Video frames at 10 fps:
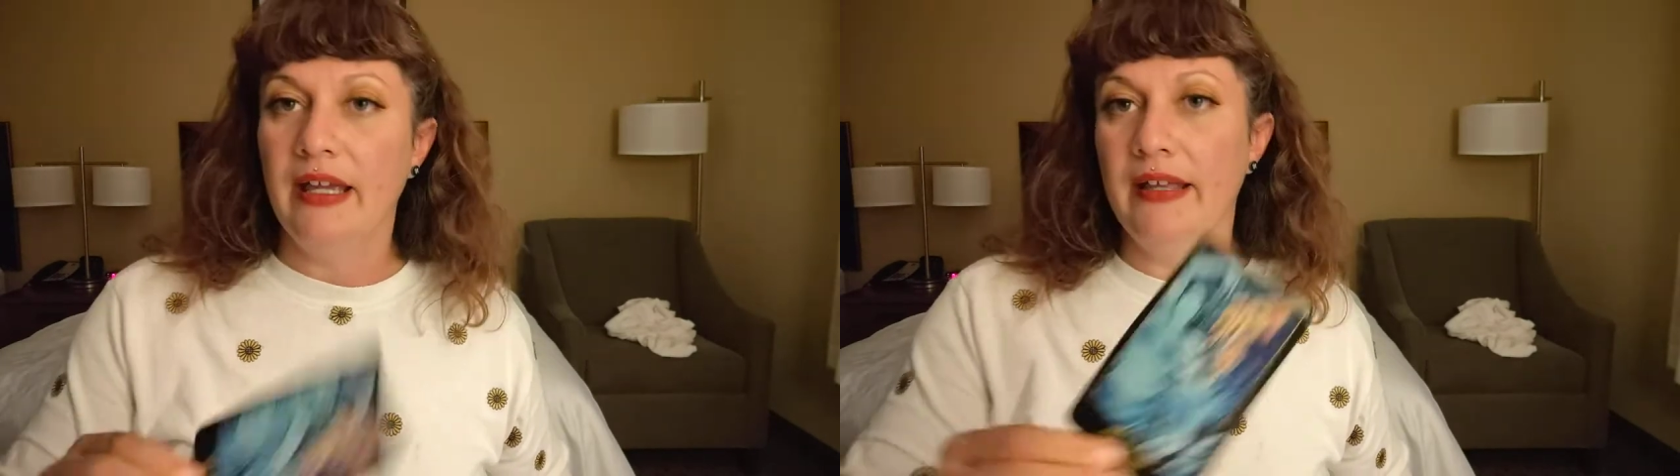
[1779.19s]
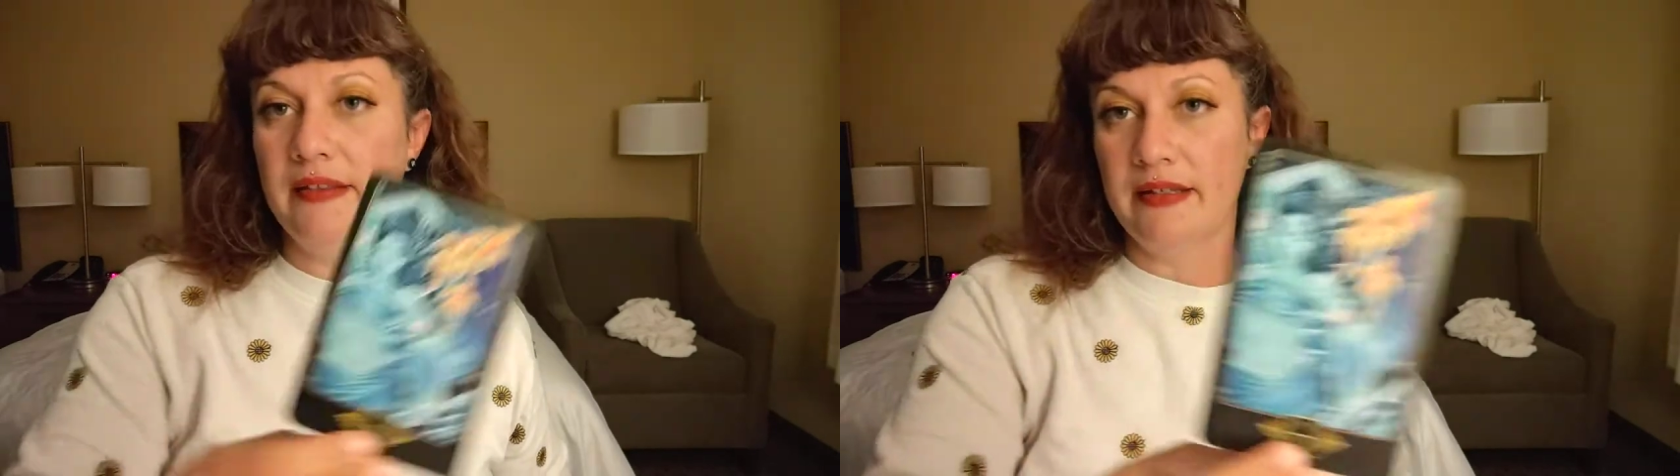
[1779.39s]

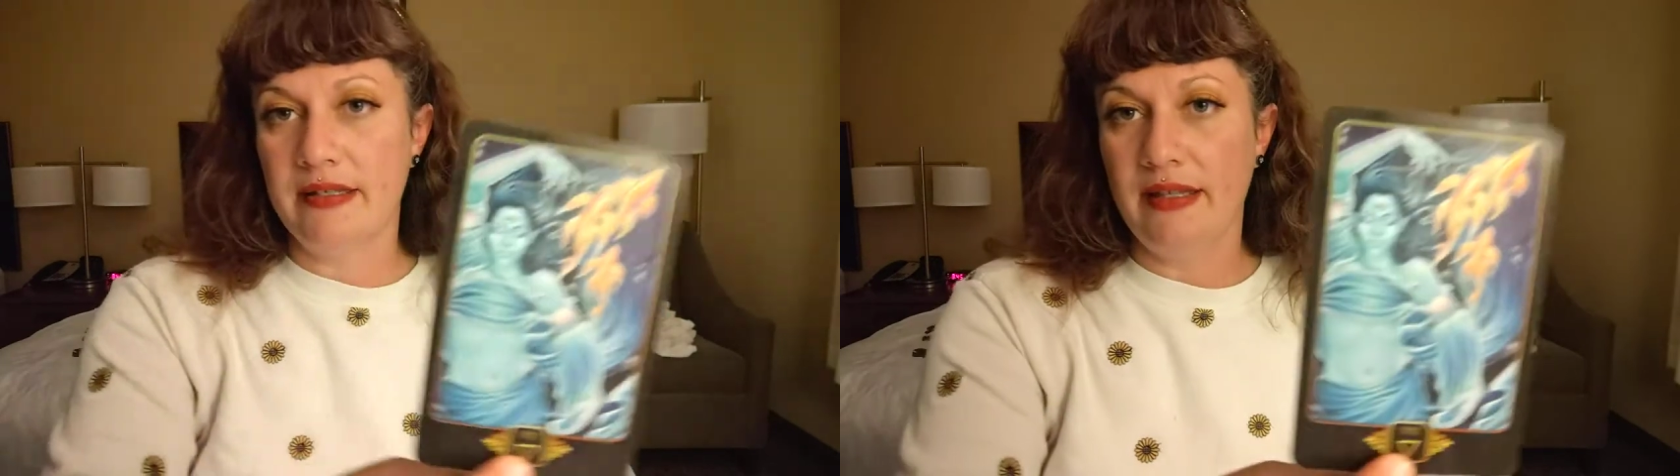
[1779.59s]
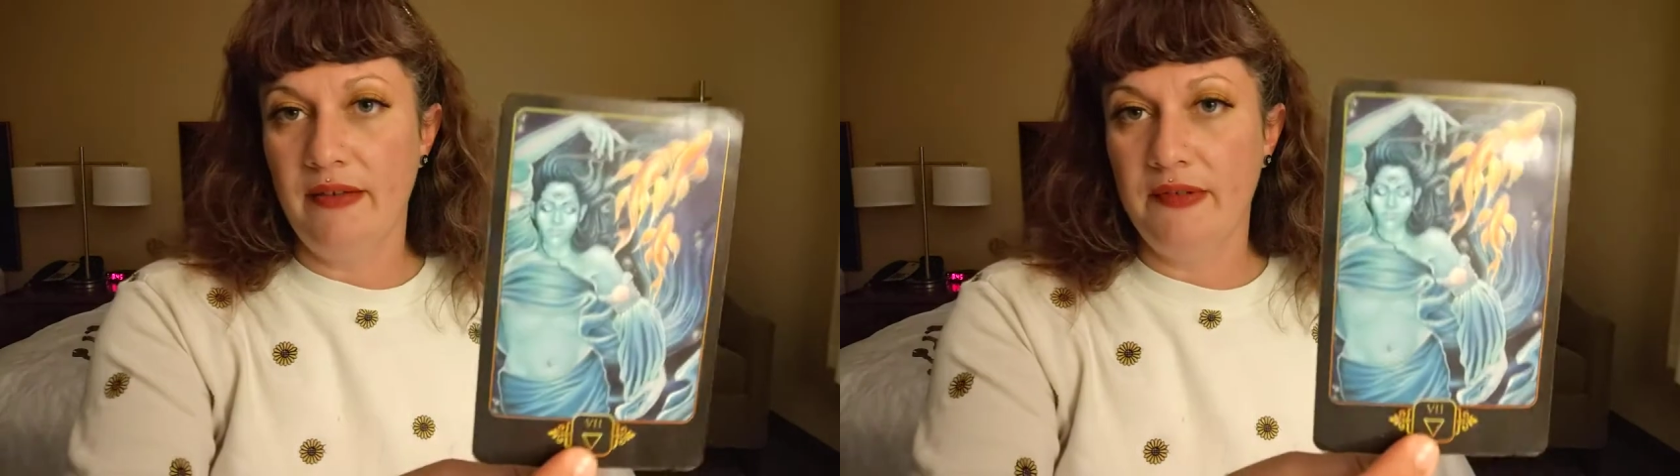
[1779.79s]
And the
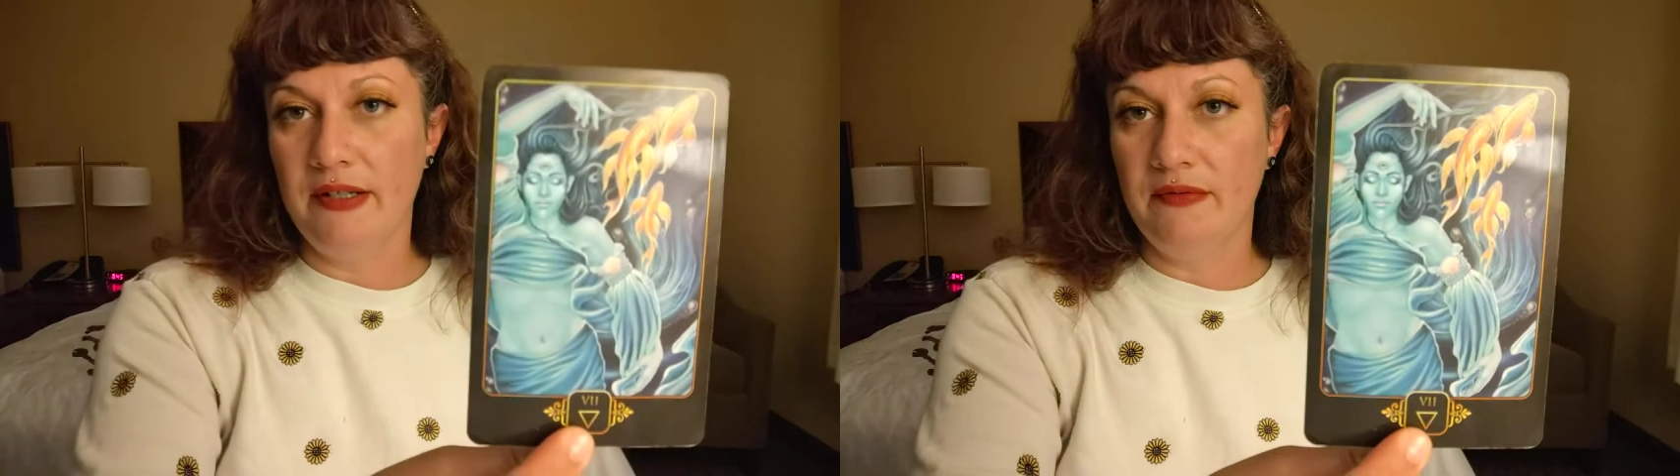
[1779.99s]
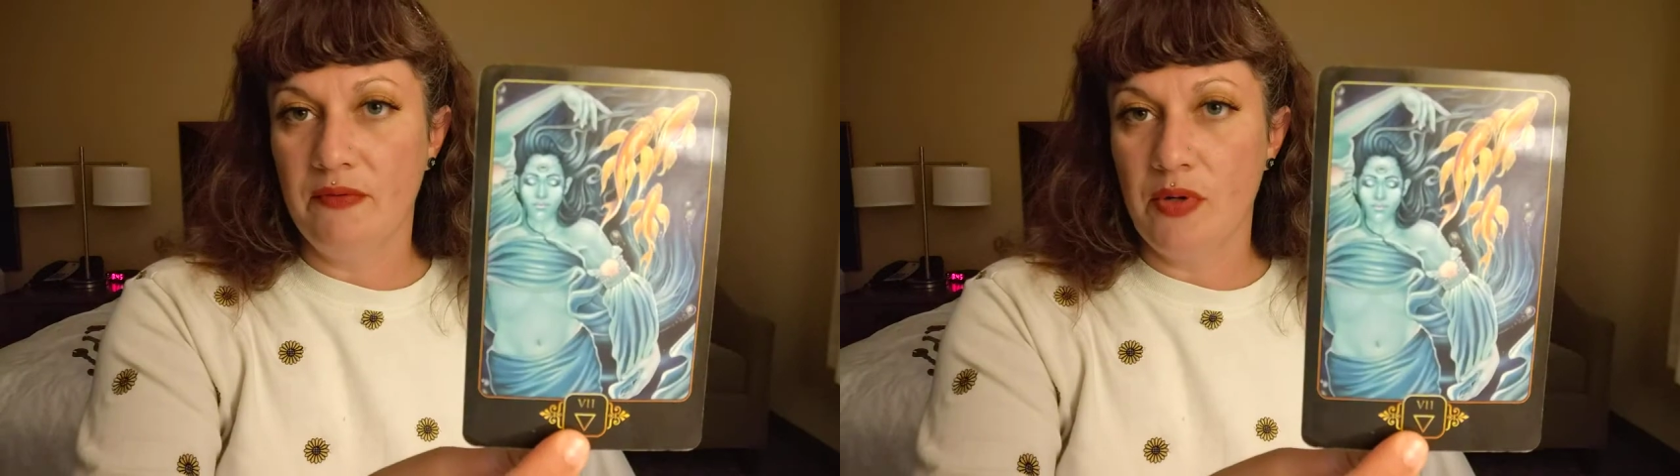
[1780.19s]

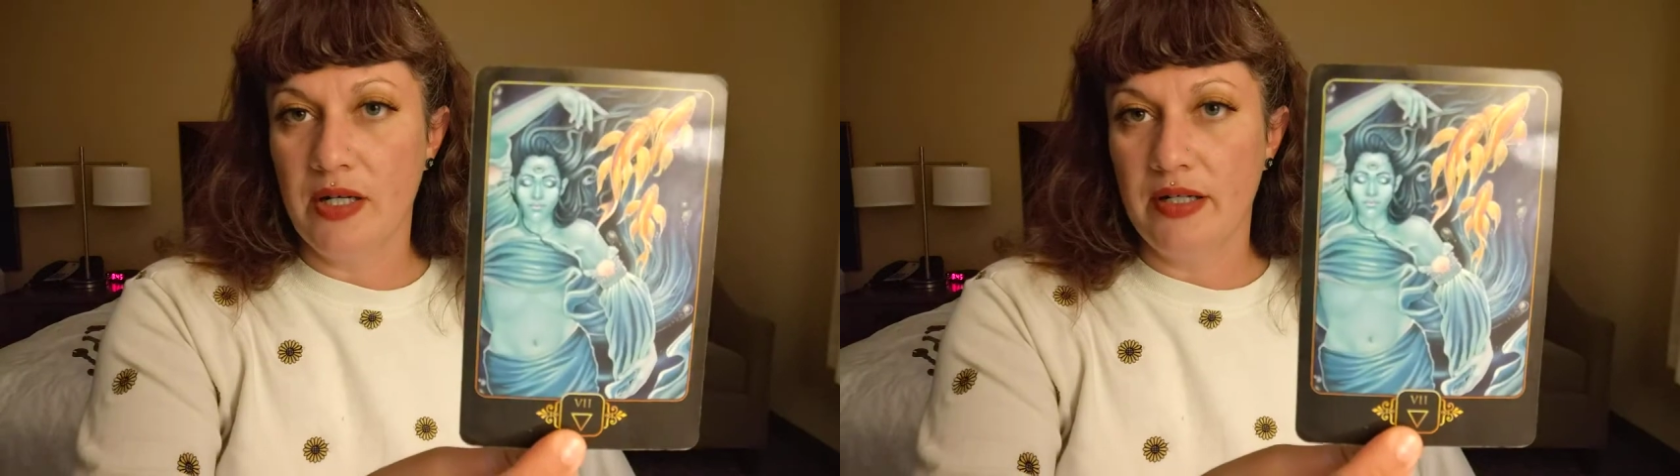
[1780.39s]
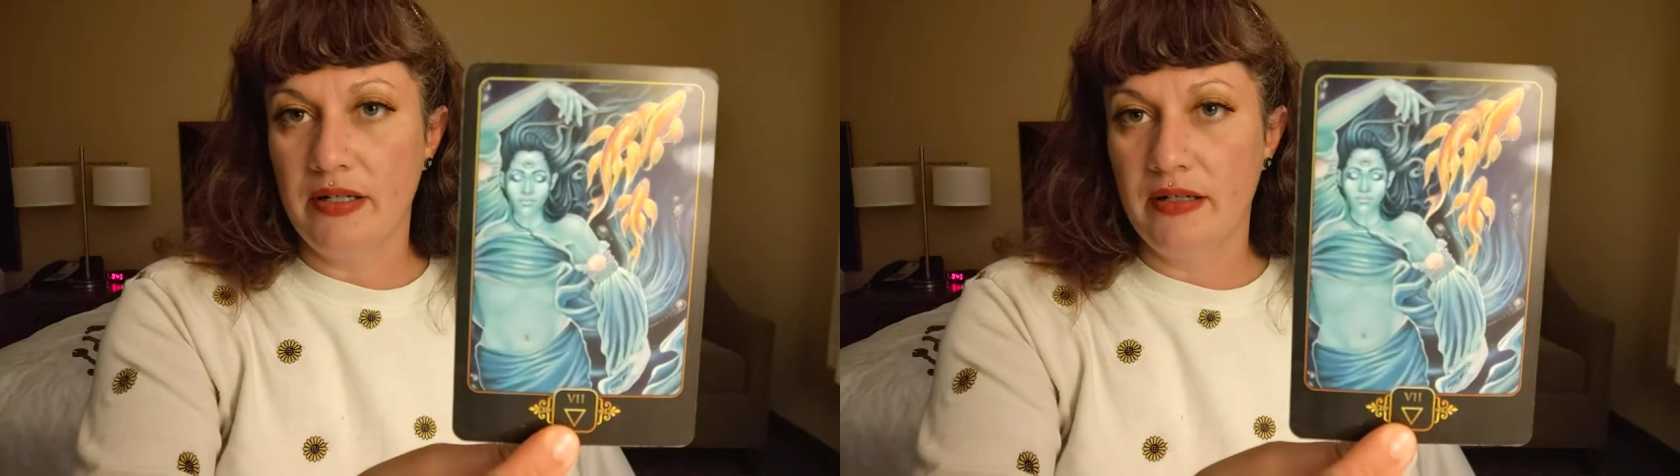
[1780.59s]
seven of
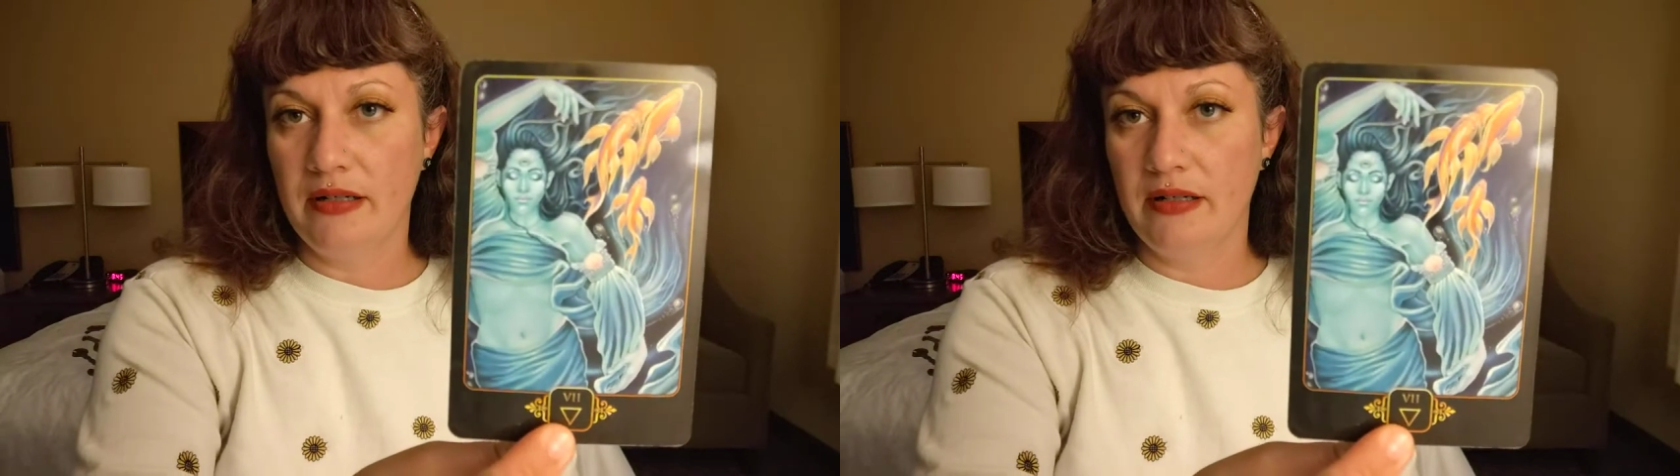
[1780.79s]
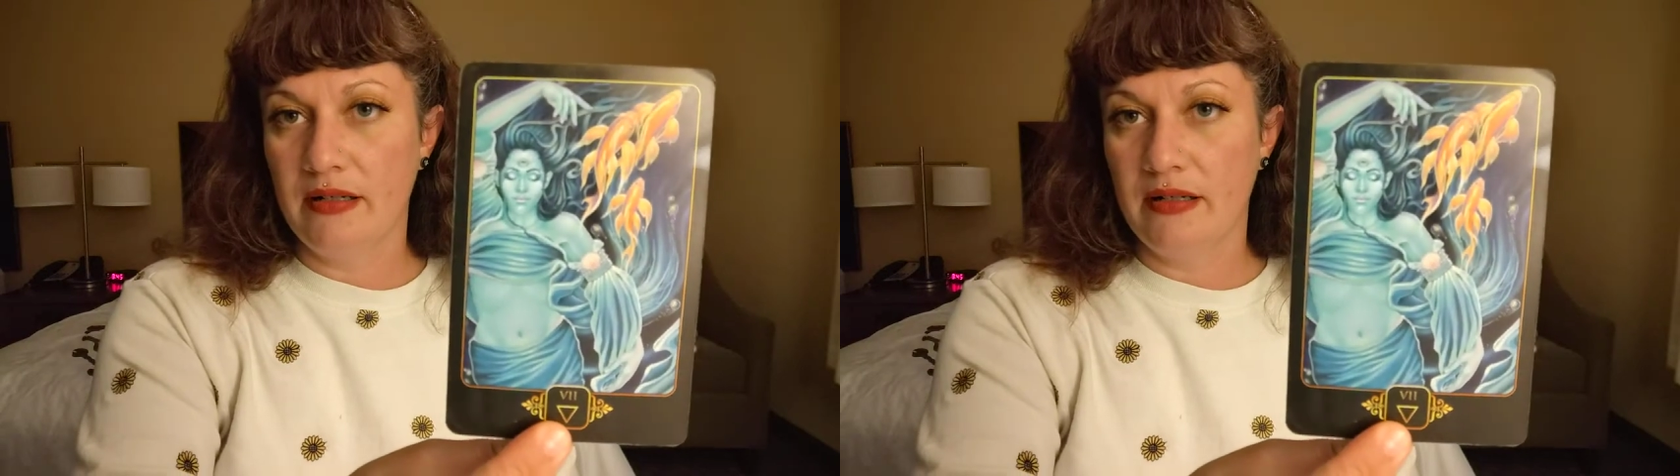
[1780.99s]
water.